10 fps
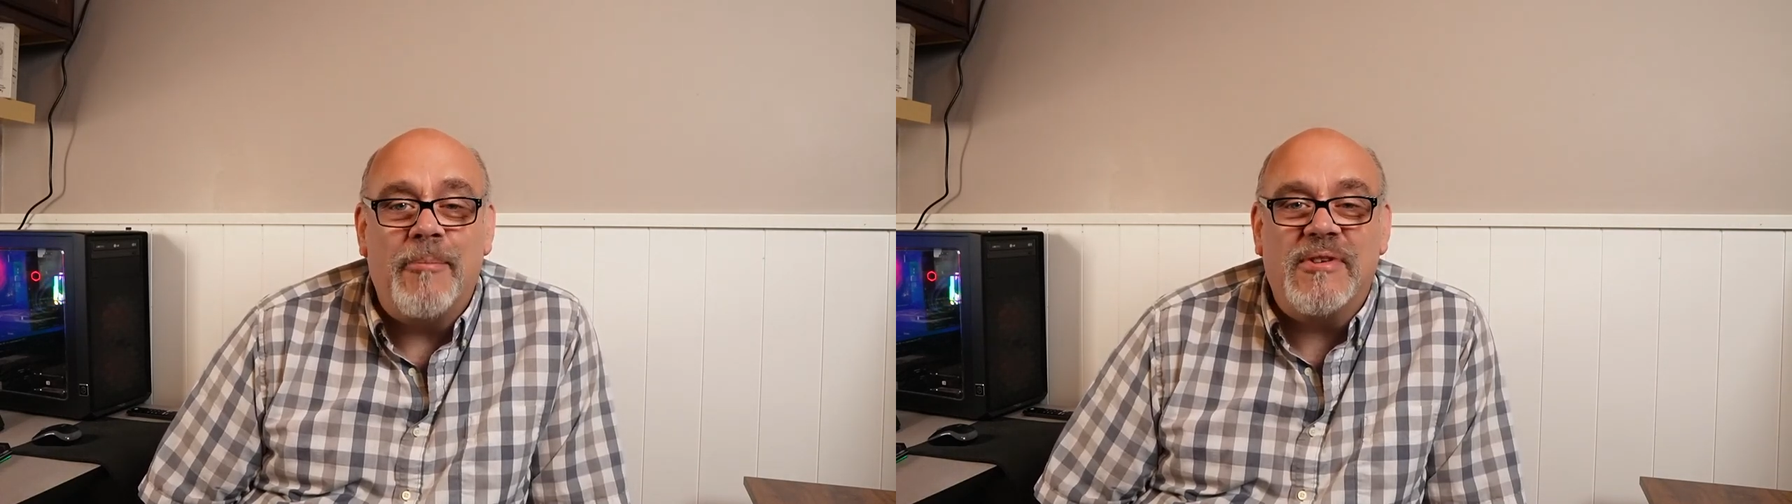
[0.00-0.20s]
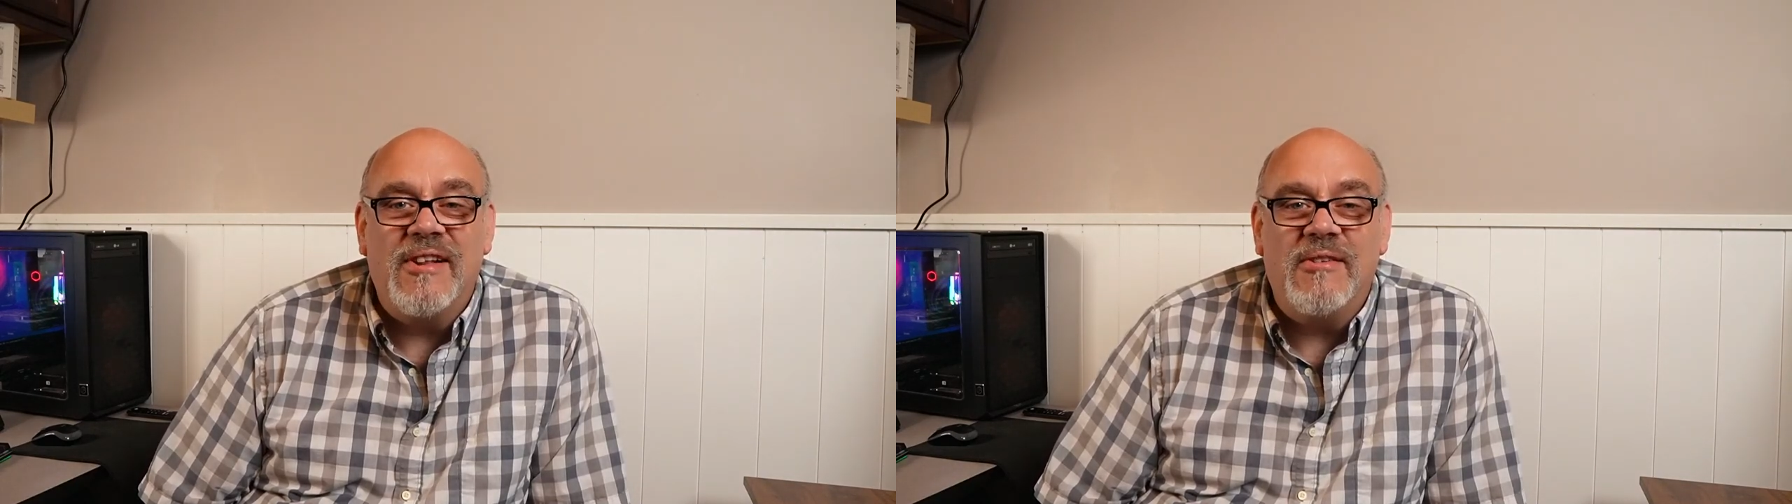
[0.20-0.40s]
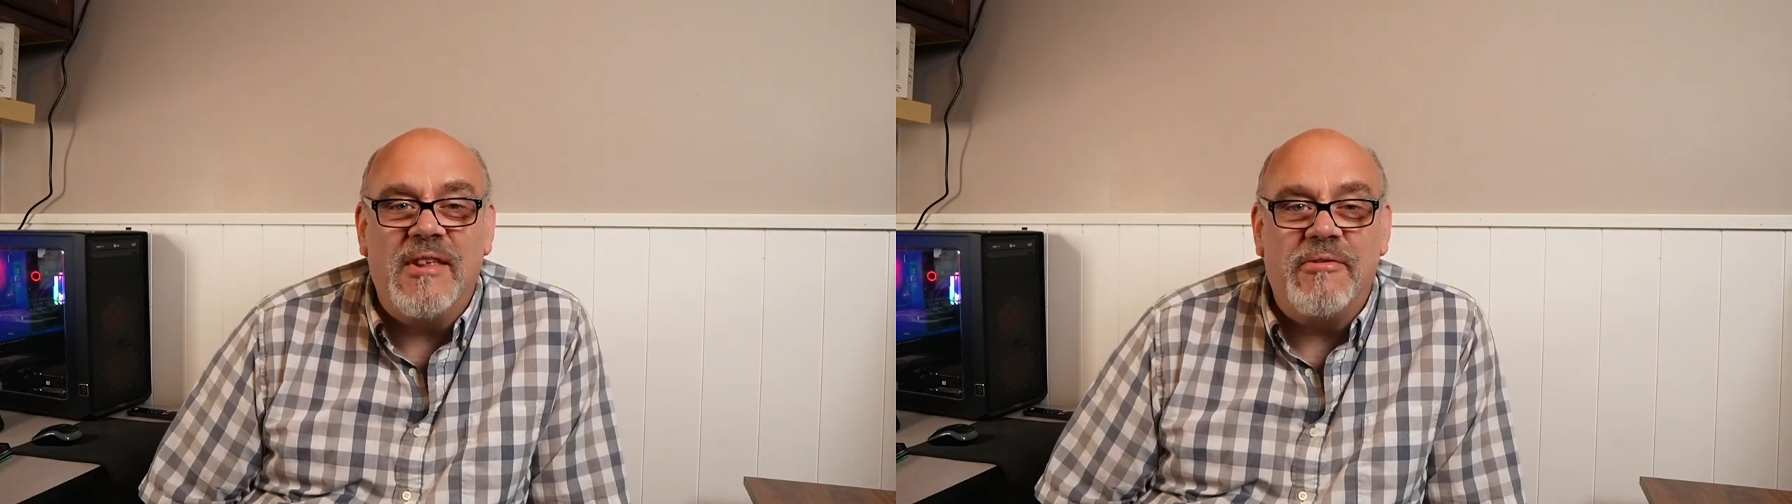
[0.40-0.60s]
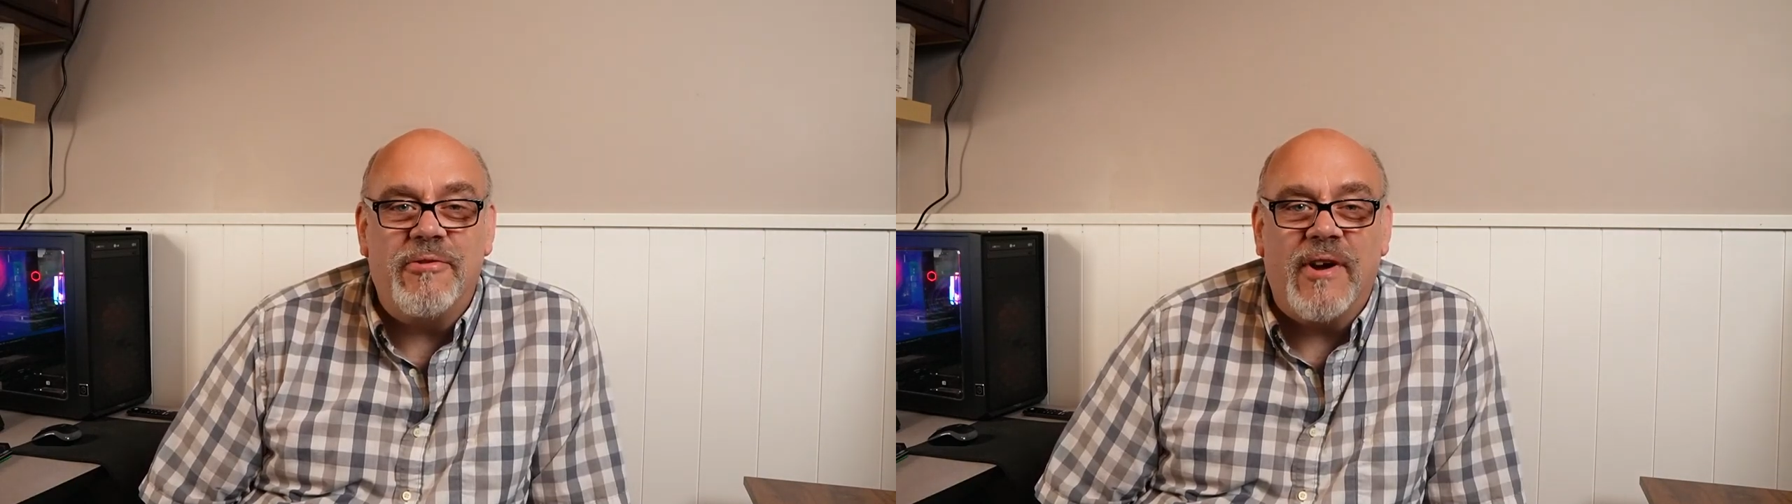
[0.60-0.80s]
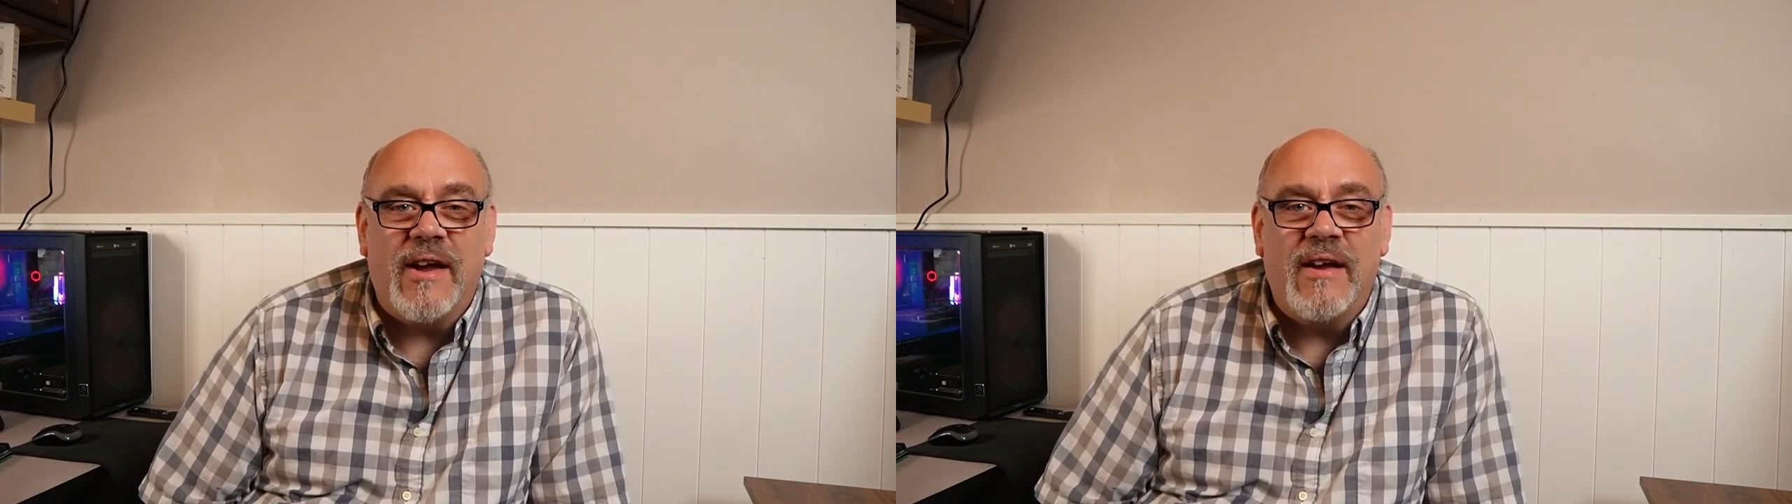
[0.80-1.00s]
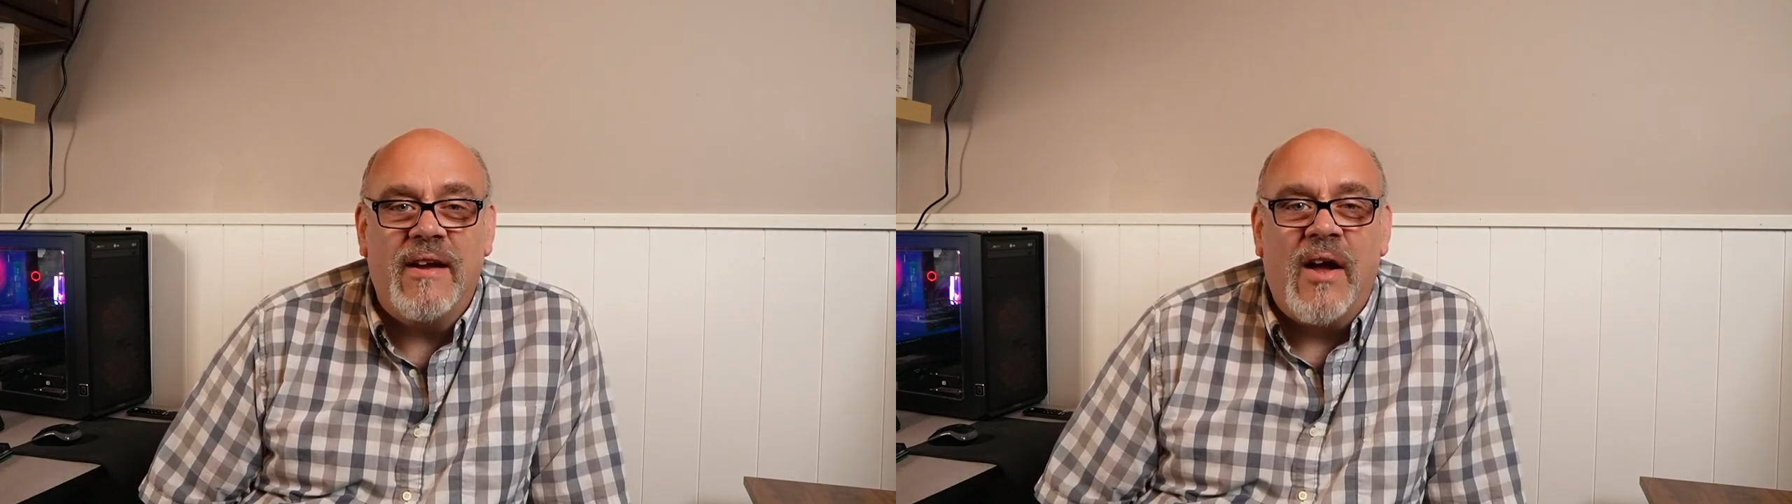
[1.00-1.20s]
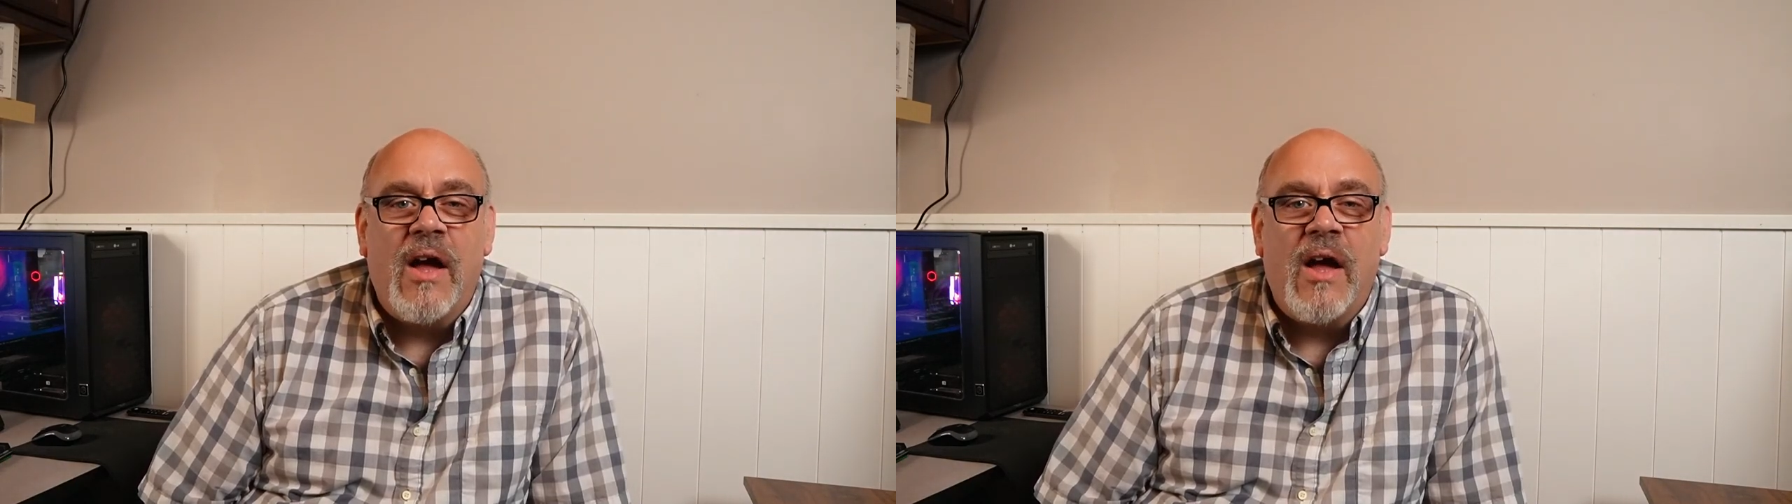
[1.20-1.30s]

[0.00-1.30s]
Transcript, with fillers: absolutely free.